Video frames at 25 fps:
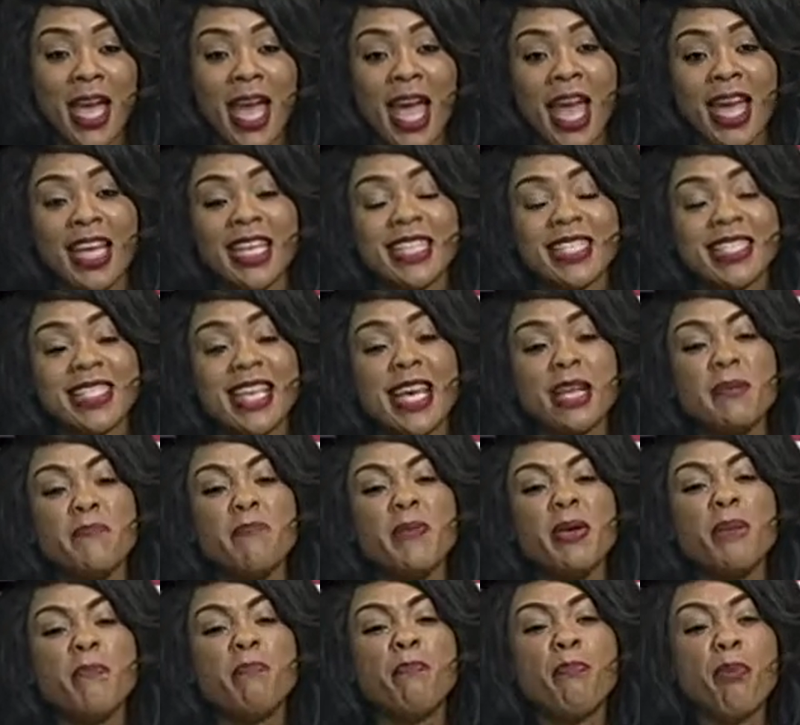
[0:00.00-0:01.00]
He said,
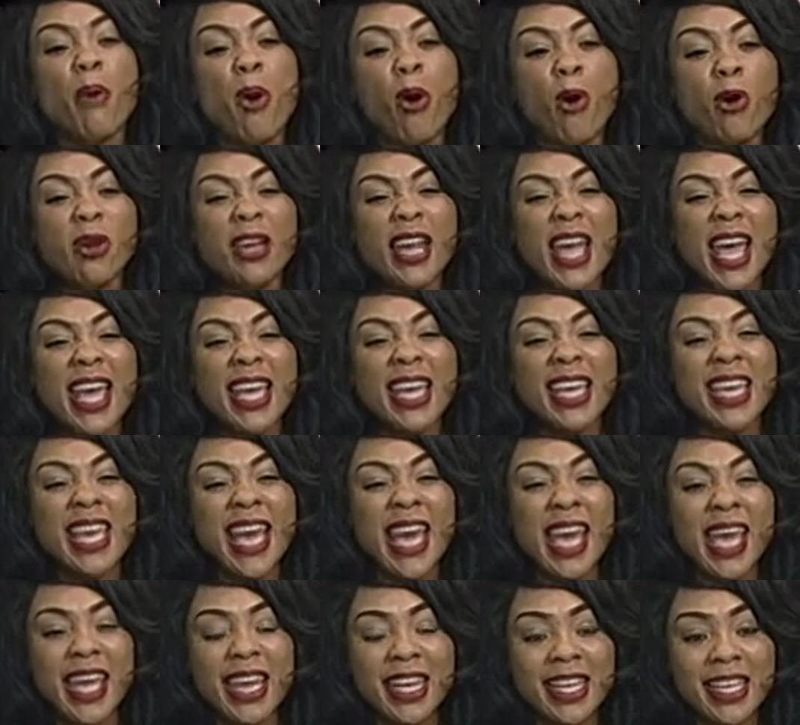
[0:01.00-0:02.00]
be born
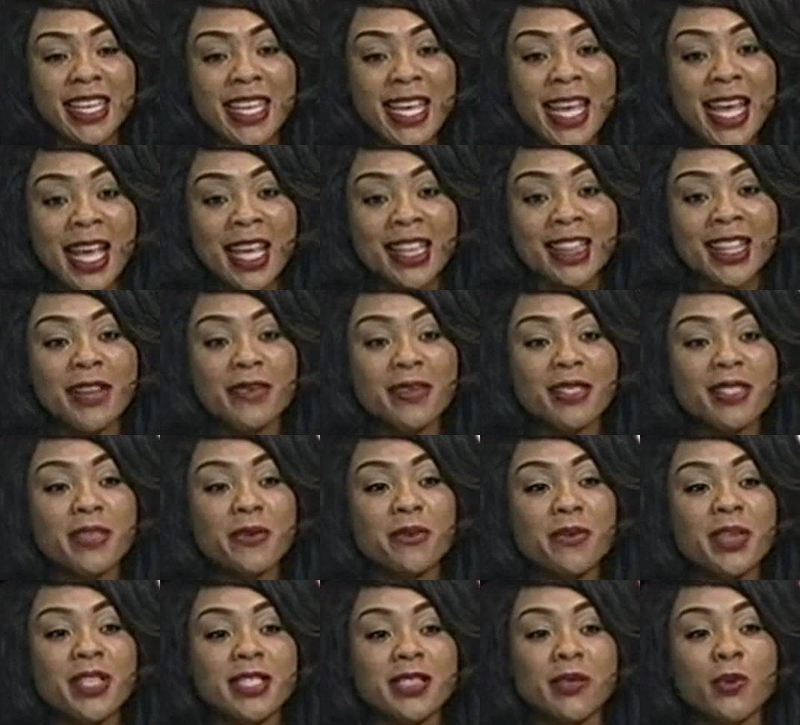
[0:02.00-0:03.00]
again. There is a
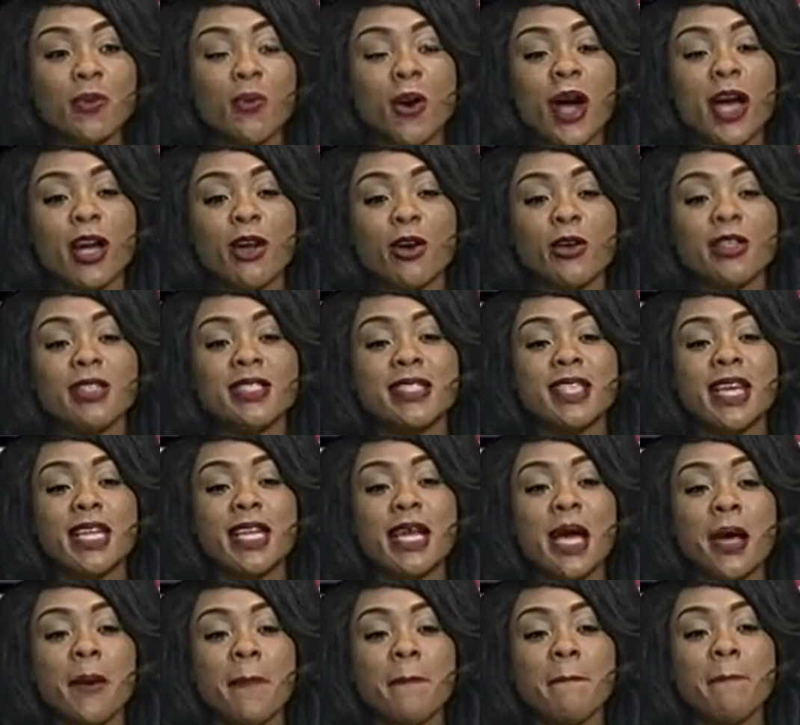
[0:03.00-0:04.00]
reason why God said,
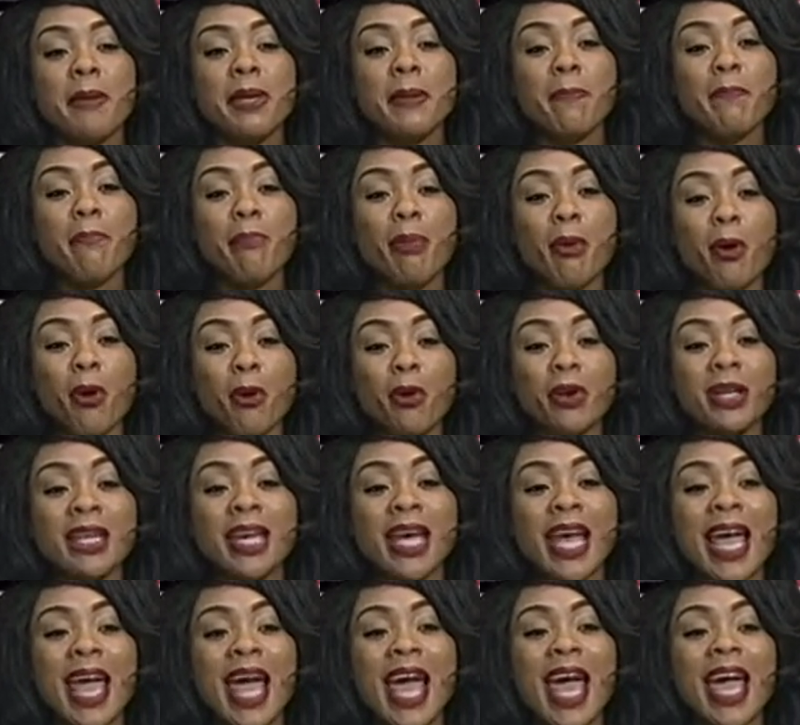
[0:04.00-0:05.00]
be born
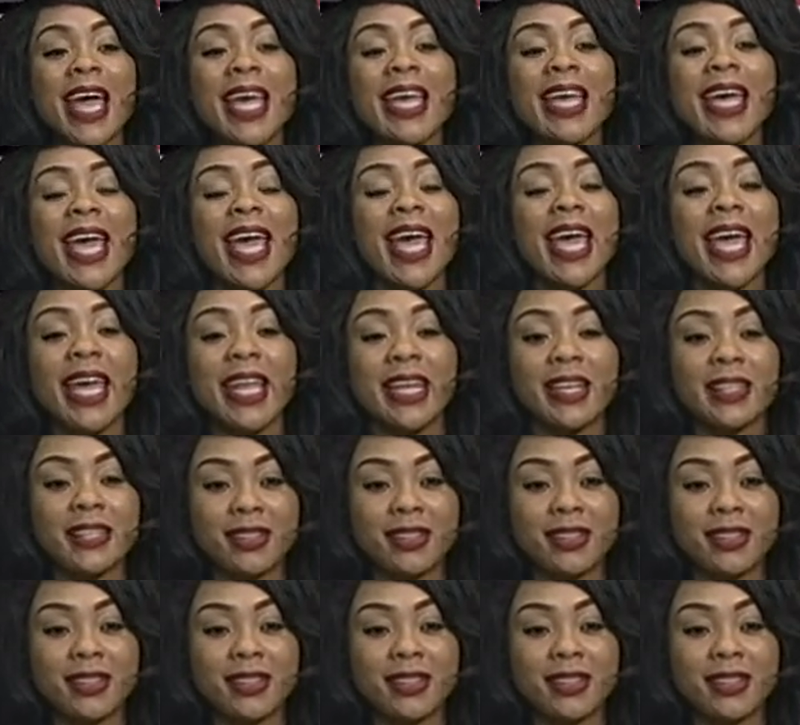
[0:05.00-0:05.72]
again.